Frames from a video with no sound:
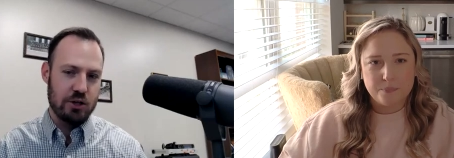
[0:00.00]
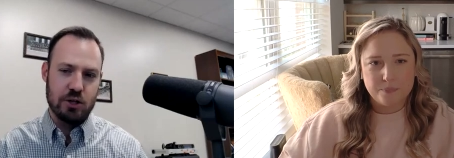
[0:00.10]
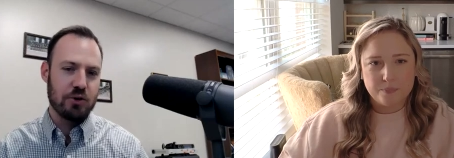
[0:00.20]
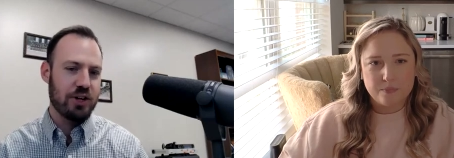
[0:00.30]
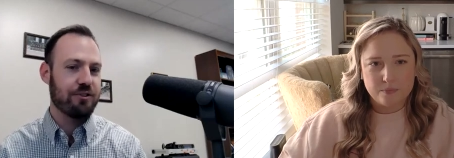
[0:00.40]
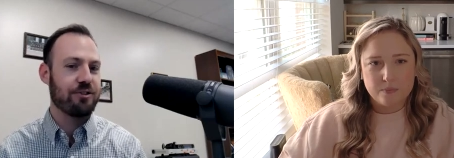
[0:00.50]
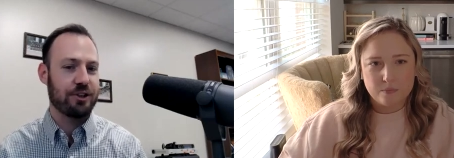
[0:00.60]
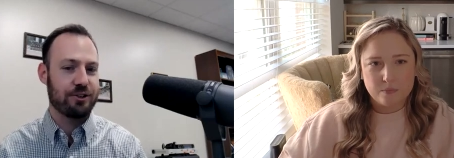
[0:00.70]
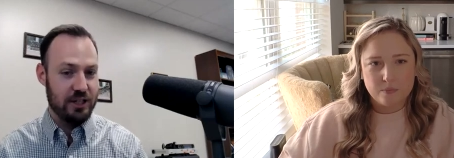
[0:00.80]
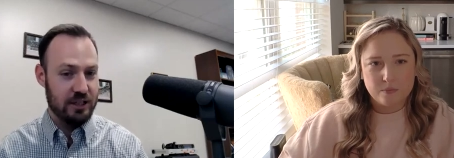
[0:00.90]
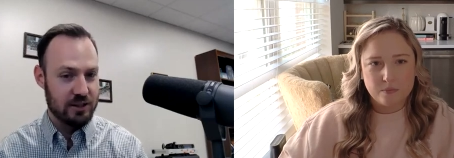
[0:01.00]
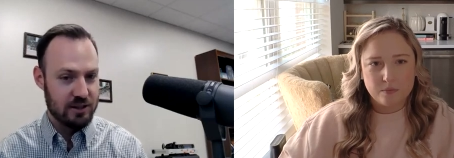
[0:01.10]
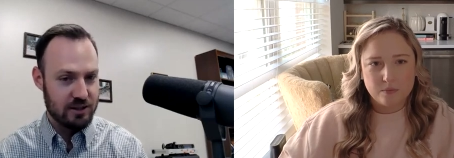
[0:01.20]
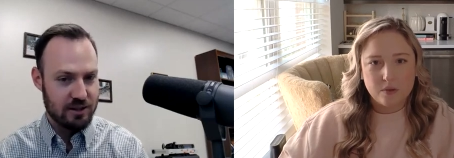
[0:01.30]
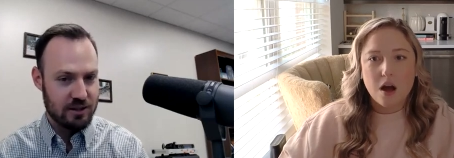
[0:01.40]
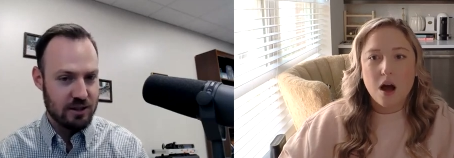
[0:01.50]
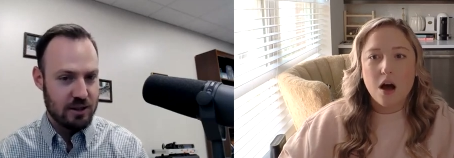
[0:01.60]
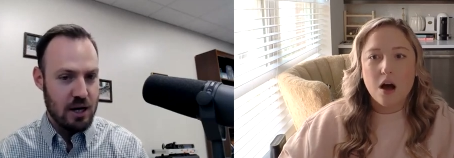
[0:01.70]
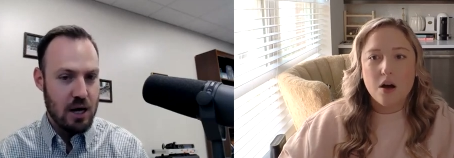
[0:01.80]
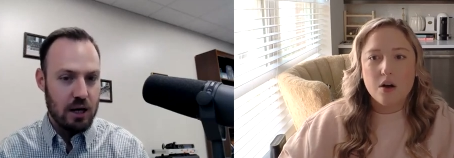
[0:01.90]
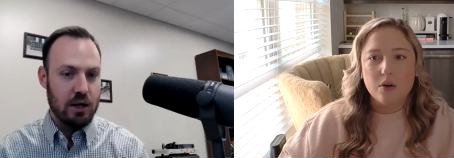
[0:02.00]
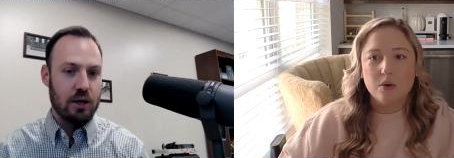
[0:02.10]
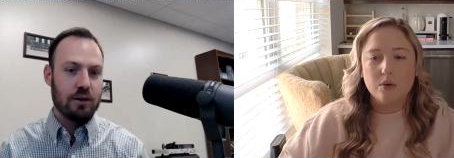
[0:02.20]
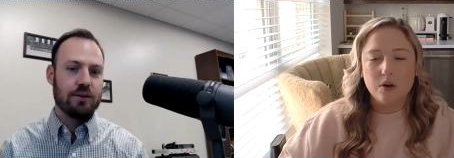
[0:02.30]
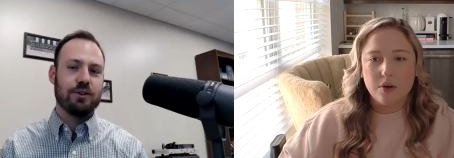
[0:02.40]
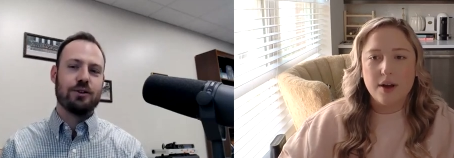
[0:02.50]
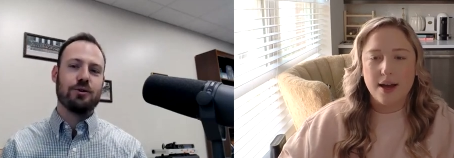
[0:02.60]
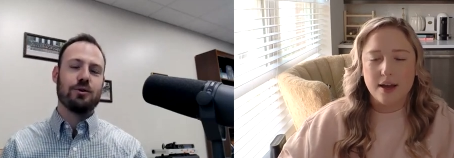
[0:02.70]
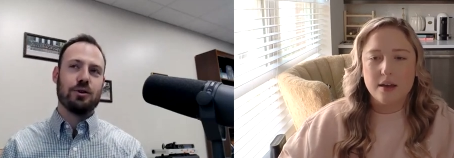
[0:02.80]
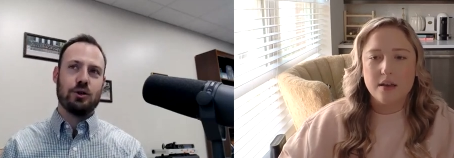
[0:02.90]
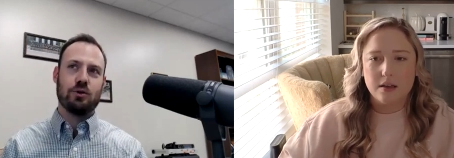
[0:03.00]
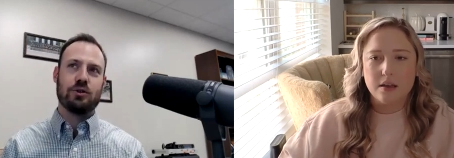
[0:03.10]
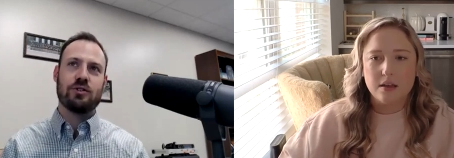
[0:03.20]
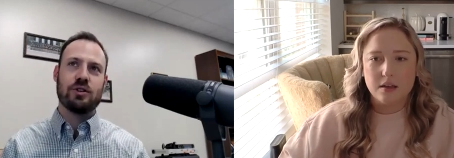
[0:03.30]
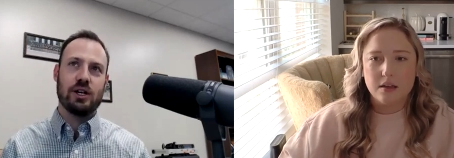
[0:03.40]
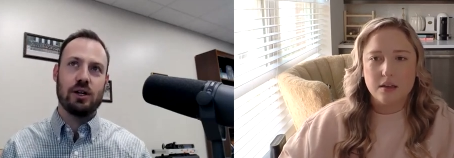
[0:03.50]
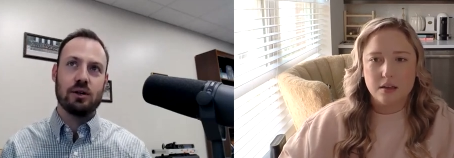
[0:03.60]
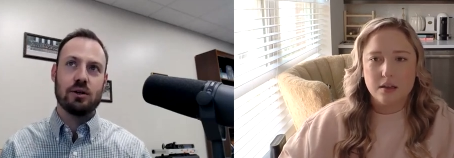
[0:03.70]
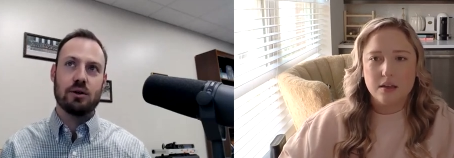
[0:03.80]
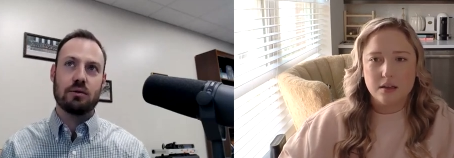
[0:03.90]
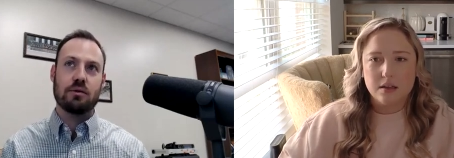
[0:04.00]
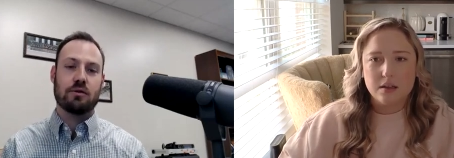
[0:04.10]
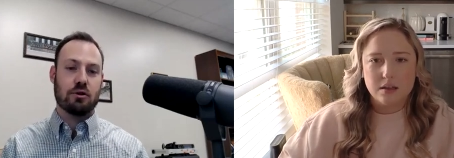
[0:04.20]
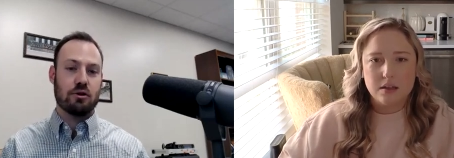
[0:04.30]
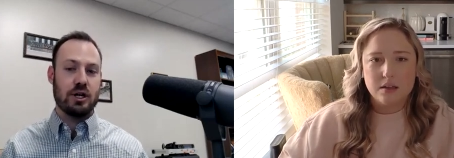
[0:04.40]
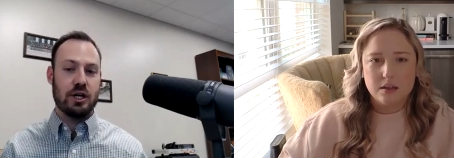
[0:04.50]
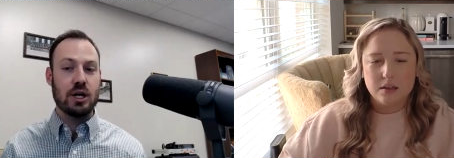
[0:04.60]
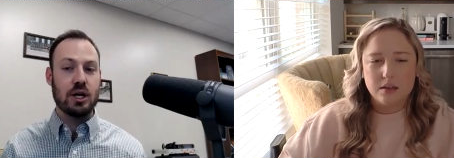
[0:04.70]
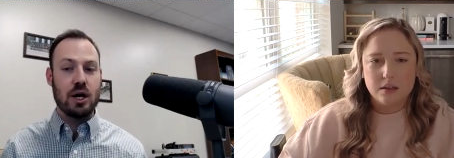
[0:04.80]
Speaker 1: you don't need 60. Oh, okay. You just need 30